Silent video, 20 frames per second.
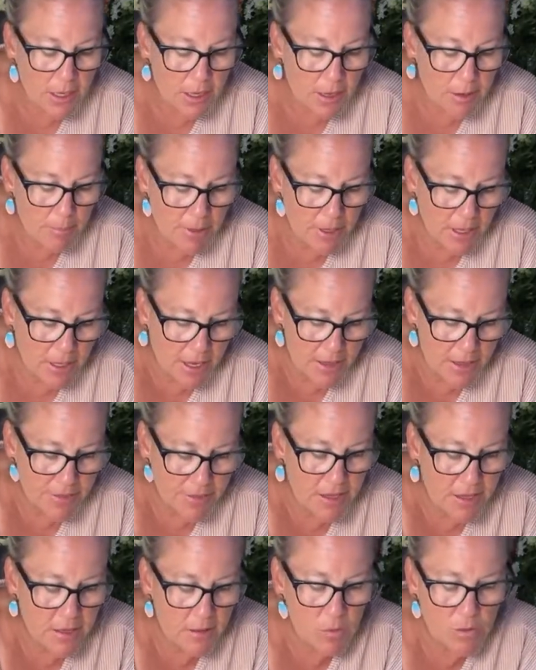But I
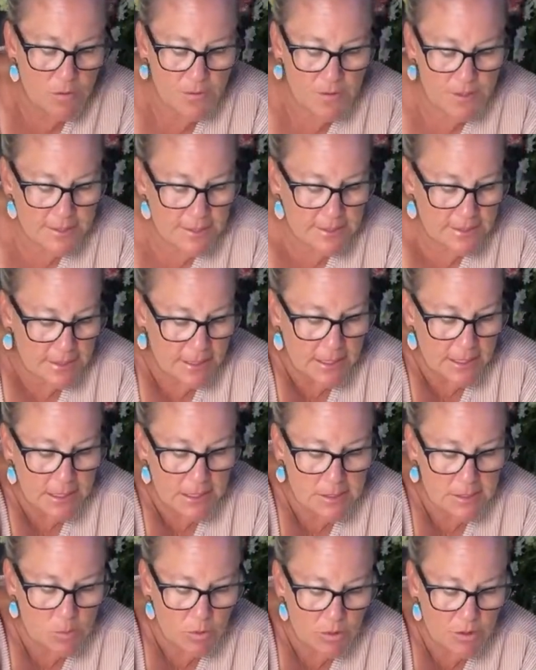think with the
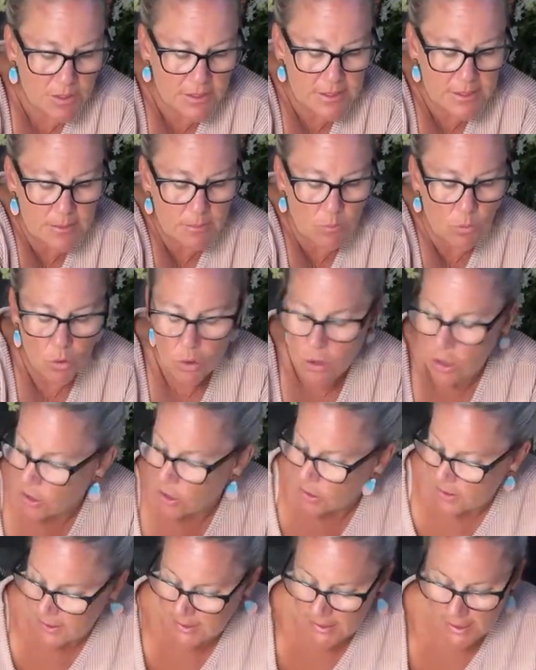6, with this more
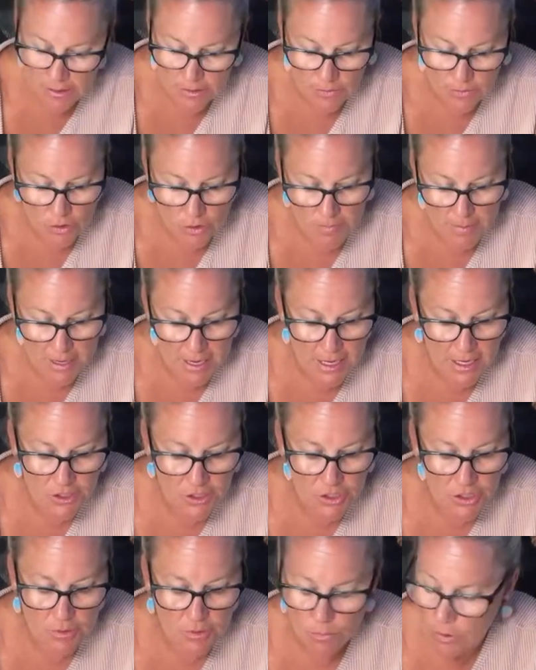see-through
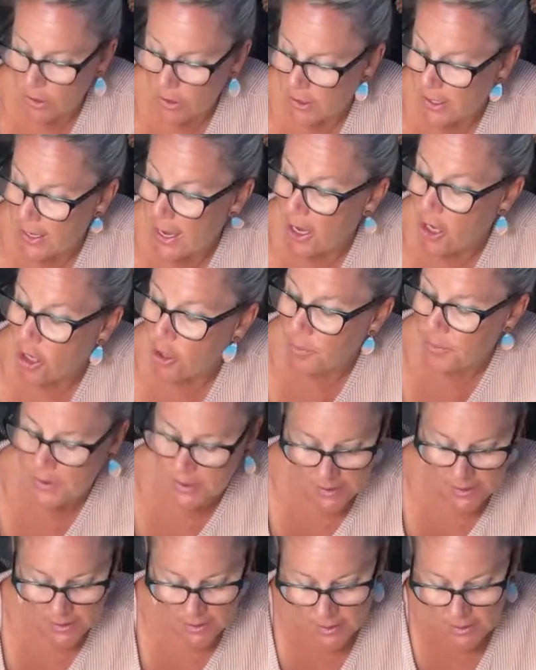mesh, it really
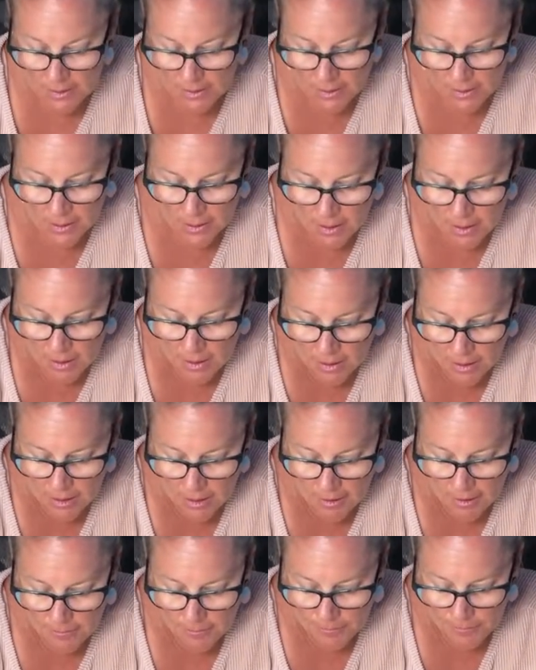helps.
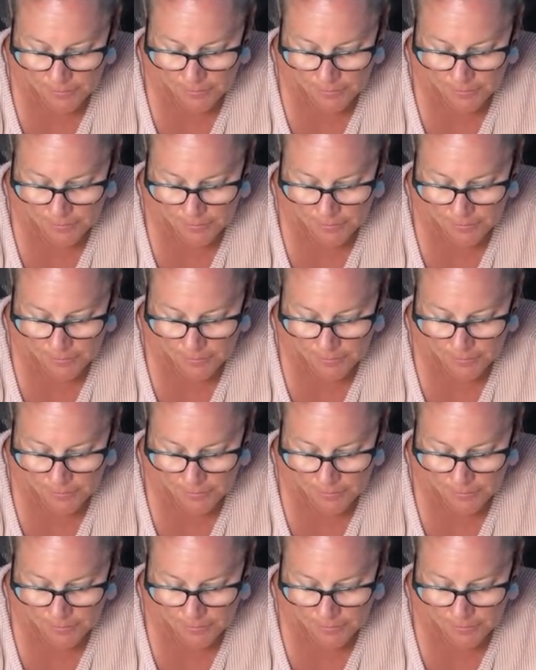It